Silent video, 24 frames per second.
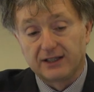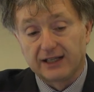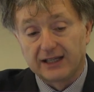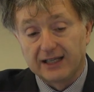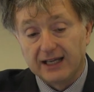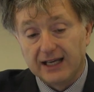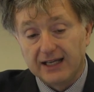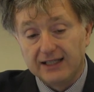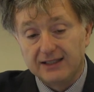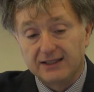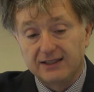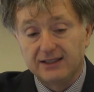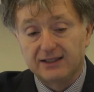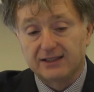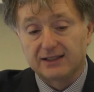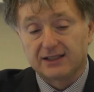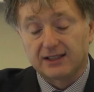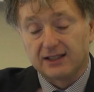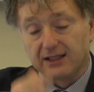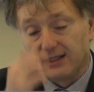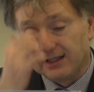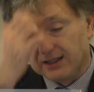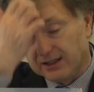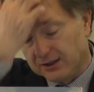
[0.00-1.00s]
the
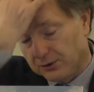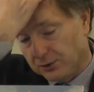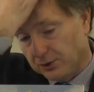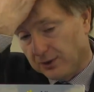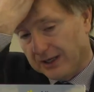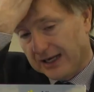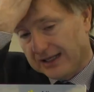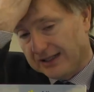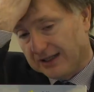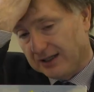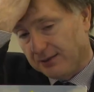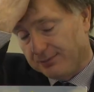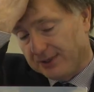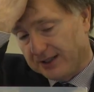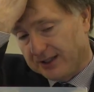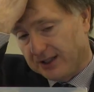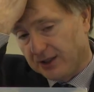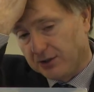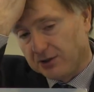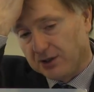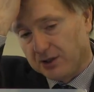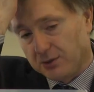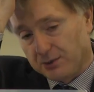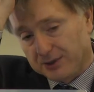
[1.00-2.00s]
cases, together in
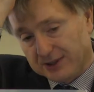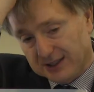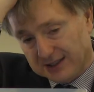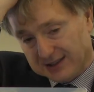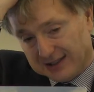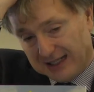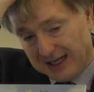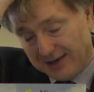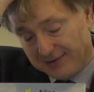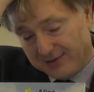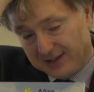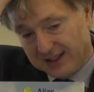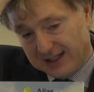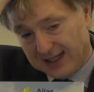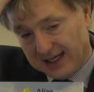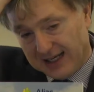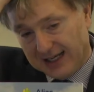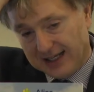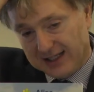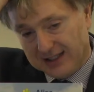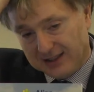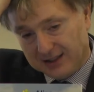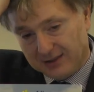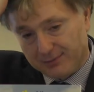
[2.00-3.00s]
particular with the safety
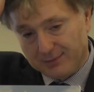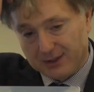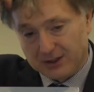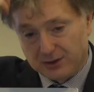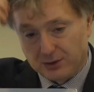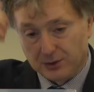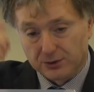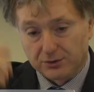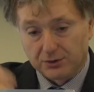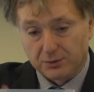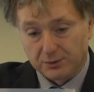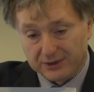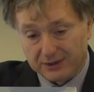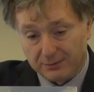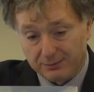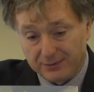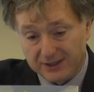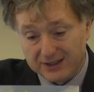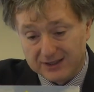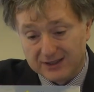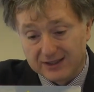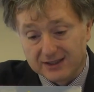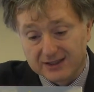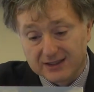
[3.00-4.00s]
case, but also with the
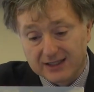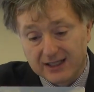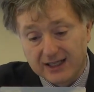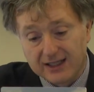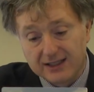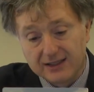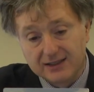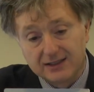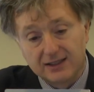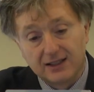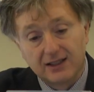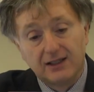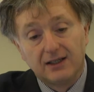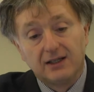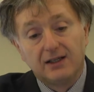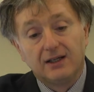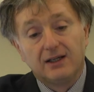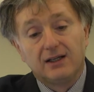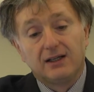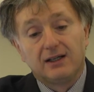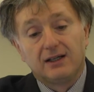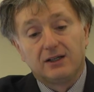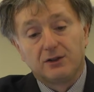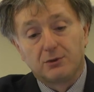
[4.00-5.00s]
business case,
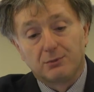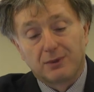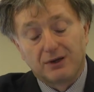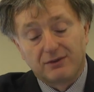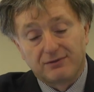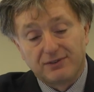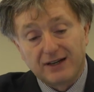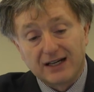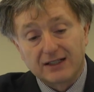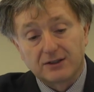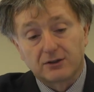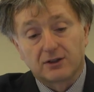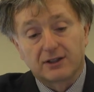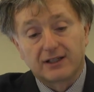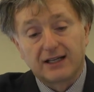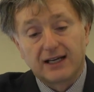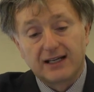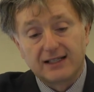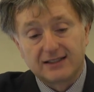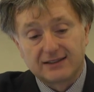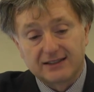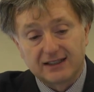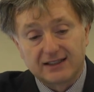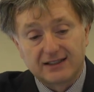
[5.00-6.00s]
human factor
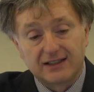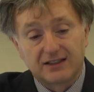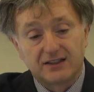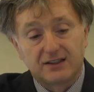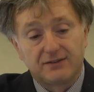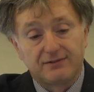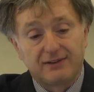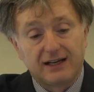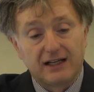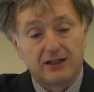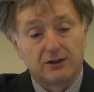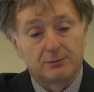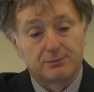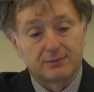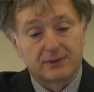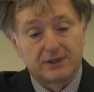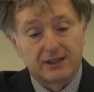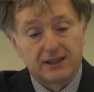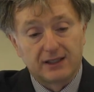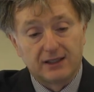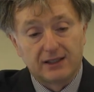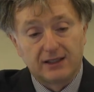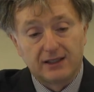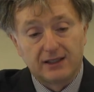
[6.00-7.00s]
case that are developed